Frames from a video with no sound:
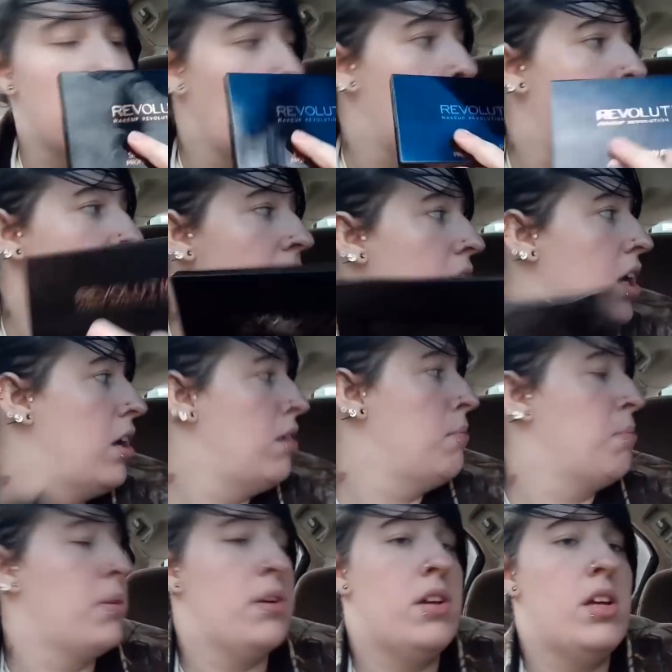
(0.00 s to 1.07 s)
some
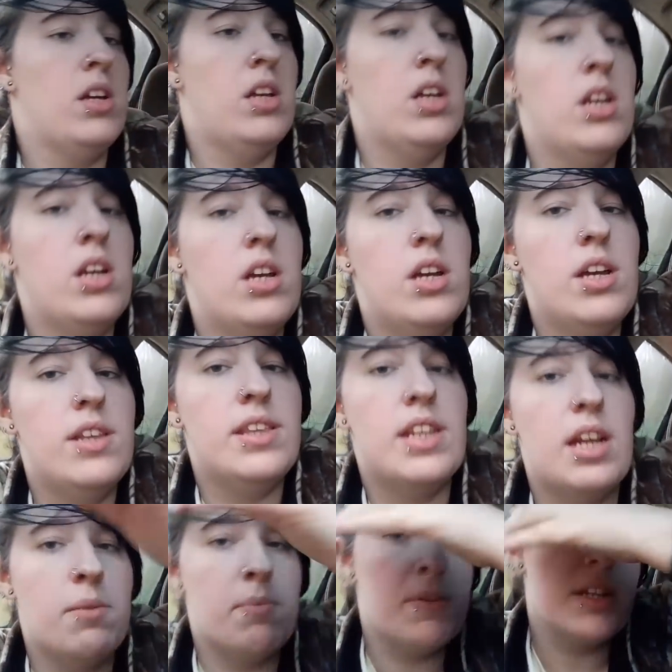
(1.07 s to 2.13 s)
makeup, and
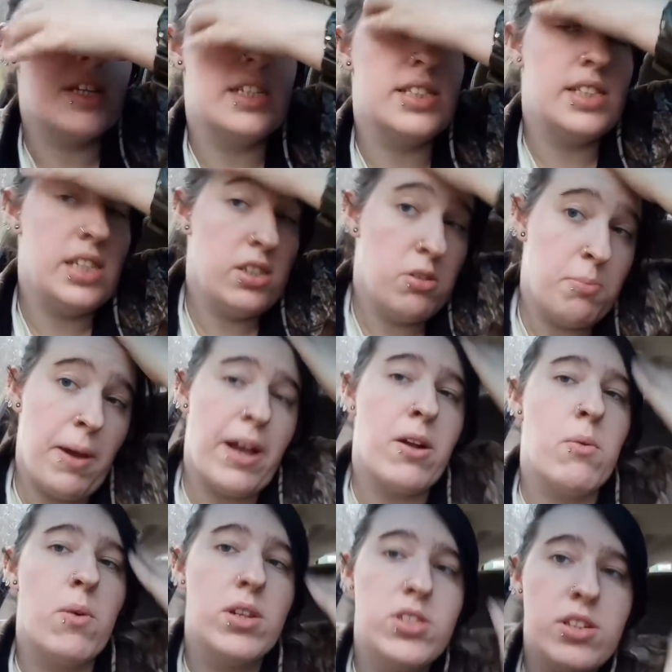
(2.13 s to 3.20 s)
then I'm gonna continue
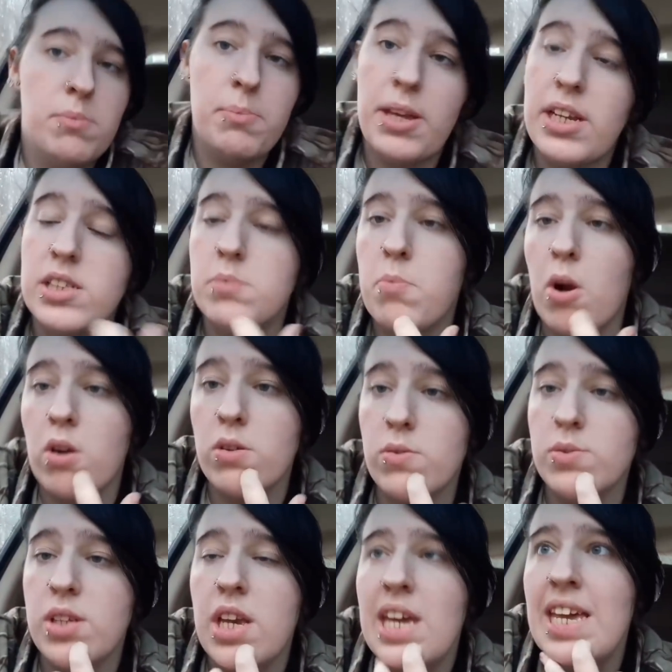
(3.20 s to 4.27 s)
back watching Pink
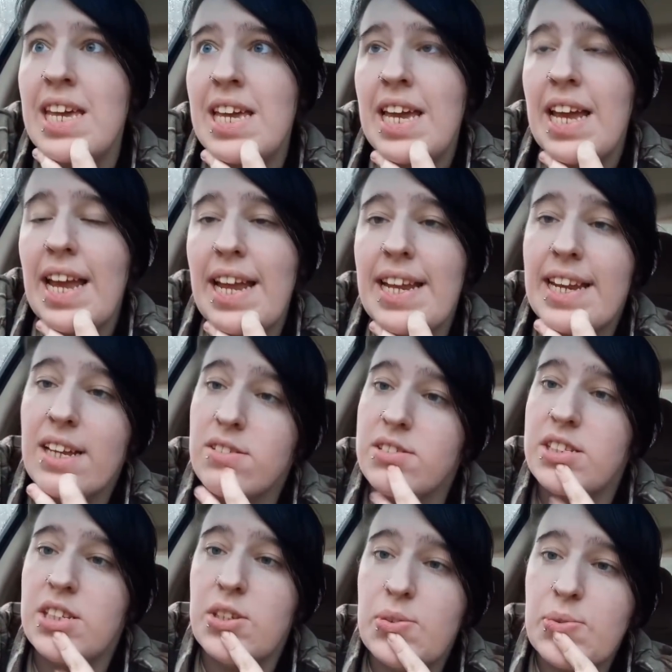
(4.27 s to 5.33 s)
Sparkles, and I'll
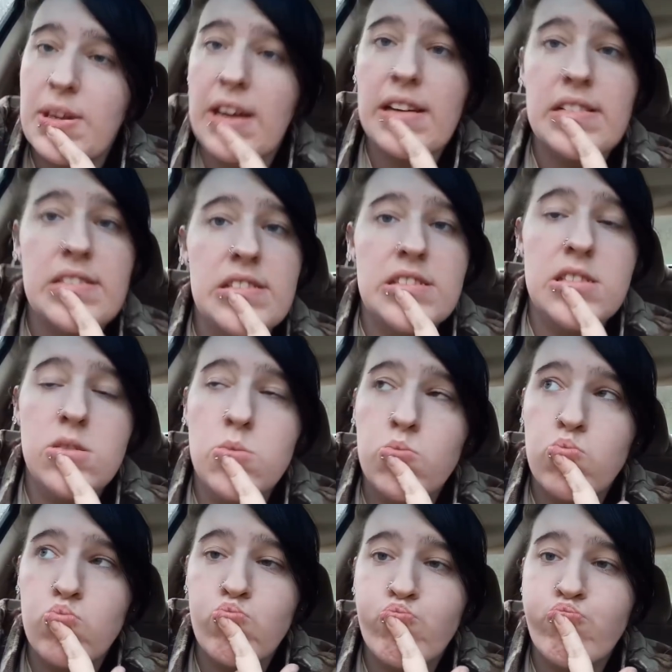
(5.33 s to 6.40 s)
see you guys
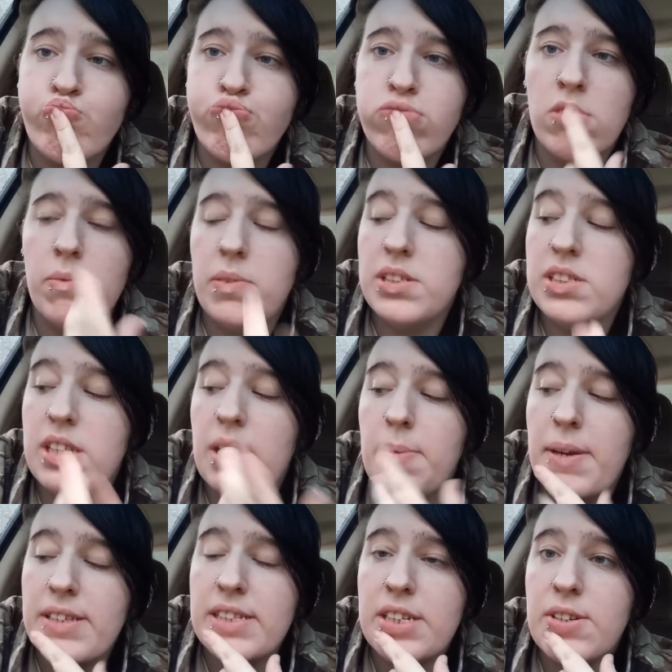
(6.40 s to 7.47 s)
when
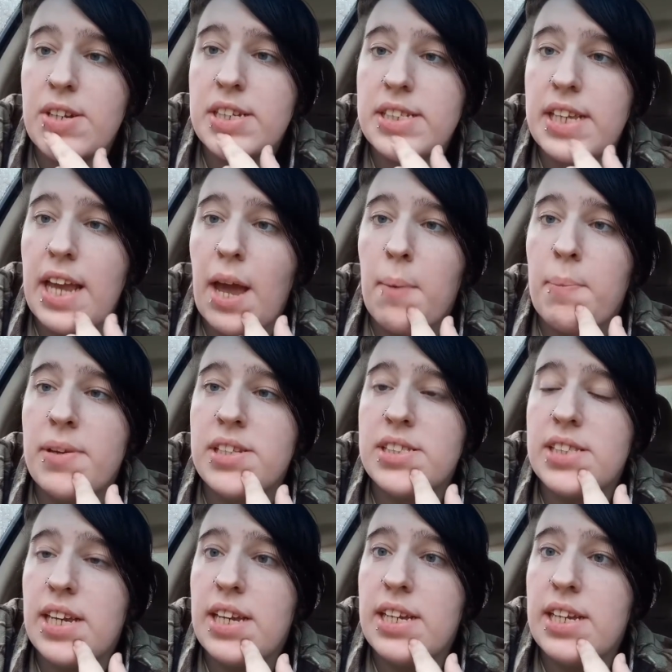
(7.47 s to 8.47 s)
something else interesting happens.